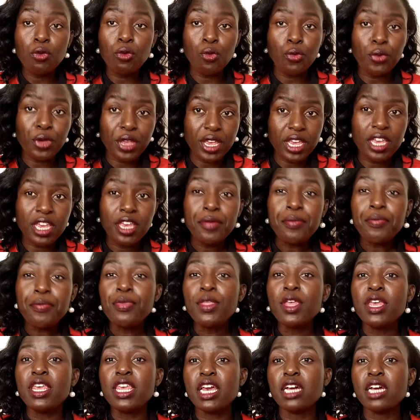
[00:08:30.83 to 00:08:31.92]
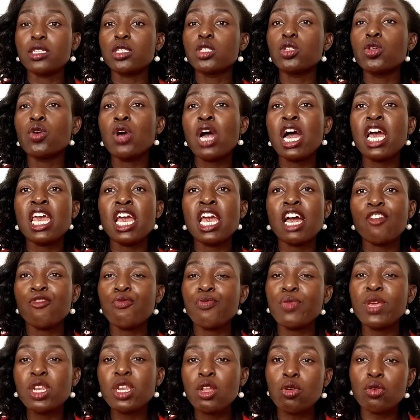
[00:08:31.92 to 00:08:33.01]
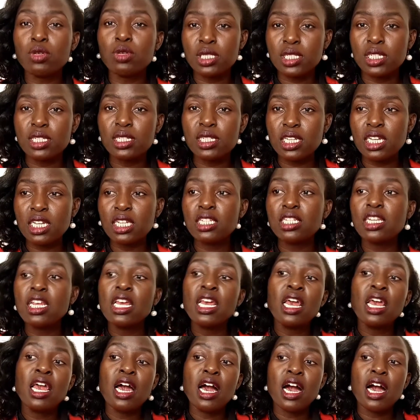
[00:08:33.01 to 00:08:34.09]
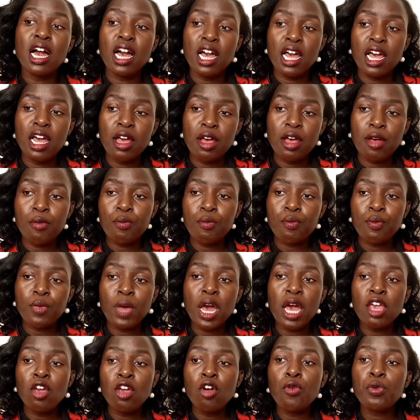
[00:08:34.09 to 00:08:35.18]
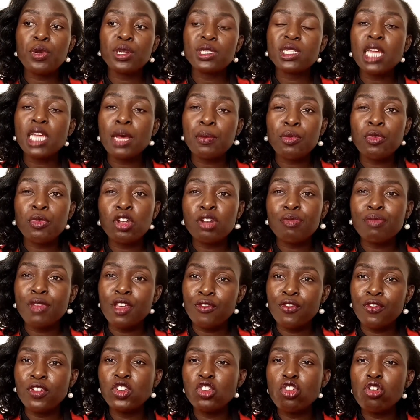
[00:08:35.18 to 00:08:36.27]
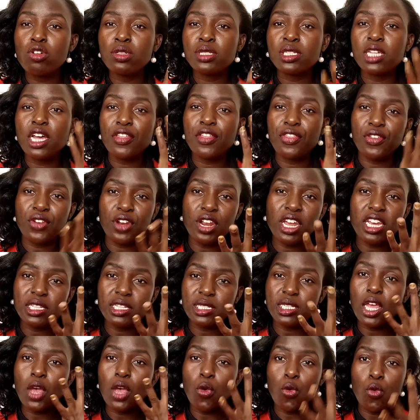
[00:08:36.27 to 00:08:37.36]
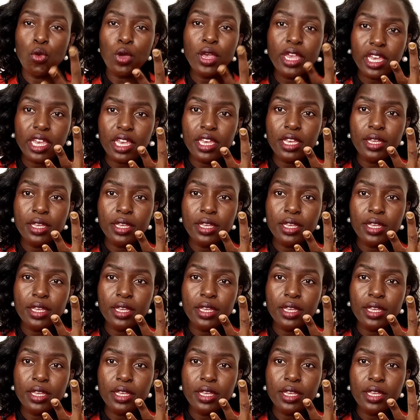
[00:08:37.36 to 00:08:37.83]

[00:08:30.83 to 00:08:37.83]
week. Yeah, so I have been consistent. I always upload my videos thrice a week,